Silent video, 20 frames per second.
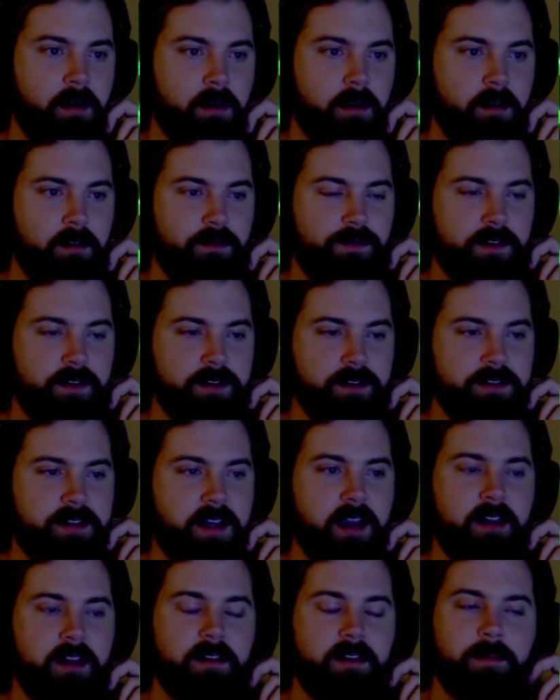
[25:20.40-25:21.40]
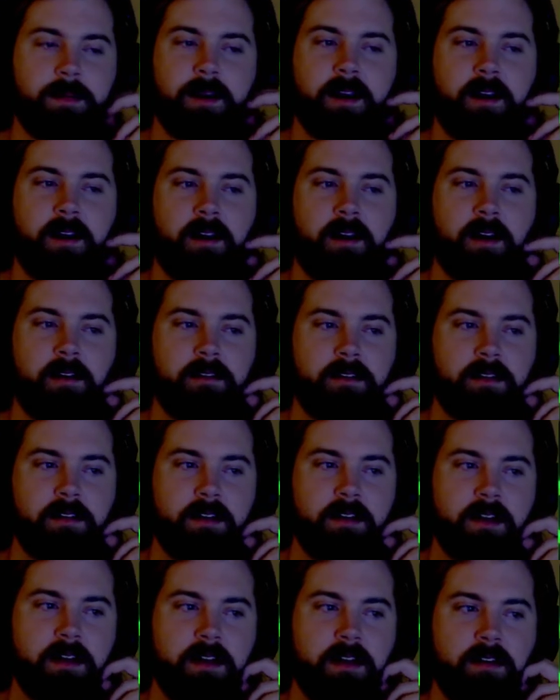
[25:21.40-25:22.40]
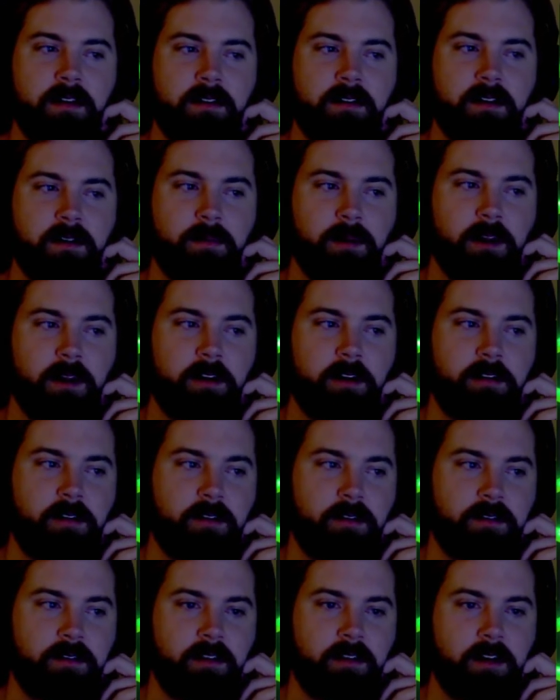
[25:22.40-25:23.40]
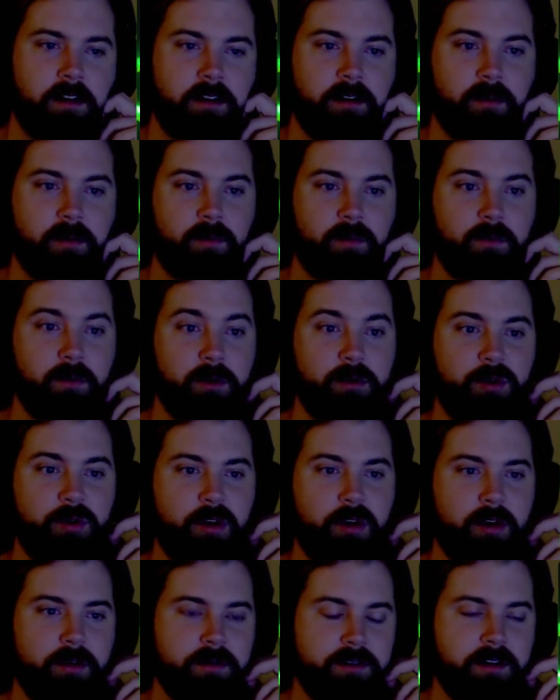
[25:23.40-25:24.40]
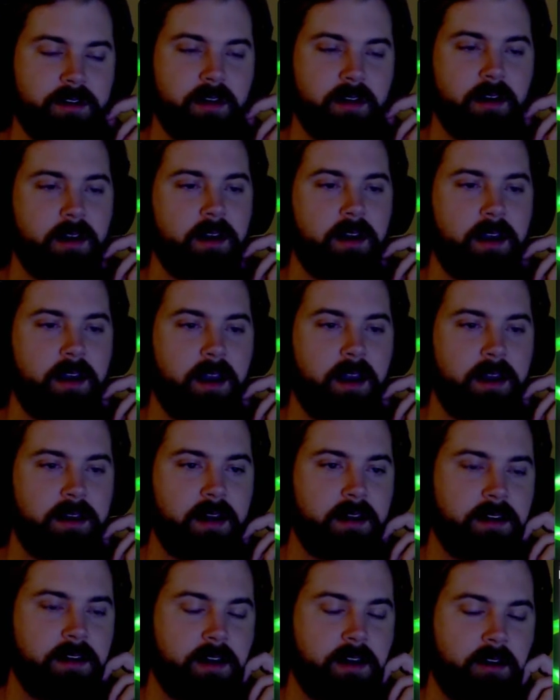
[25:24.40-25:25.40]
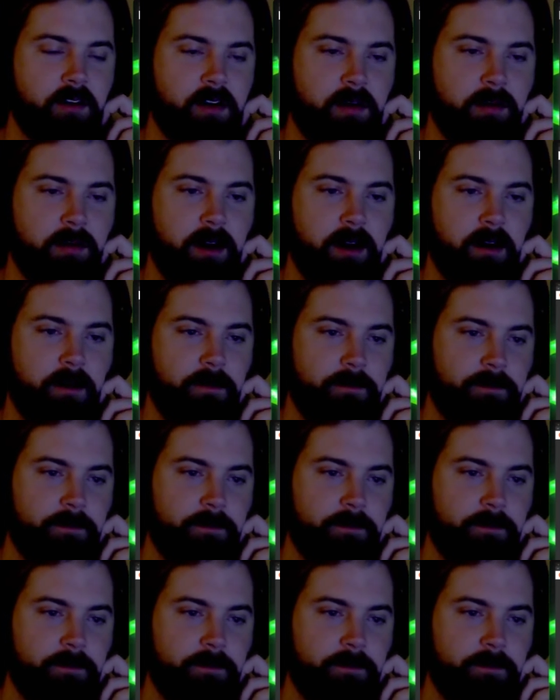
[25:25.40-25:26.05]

Phil scanned the playground and then yelled at a blonde girl talking to Rude Nose. Hey Danielle, come here.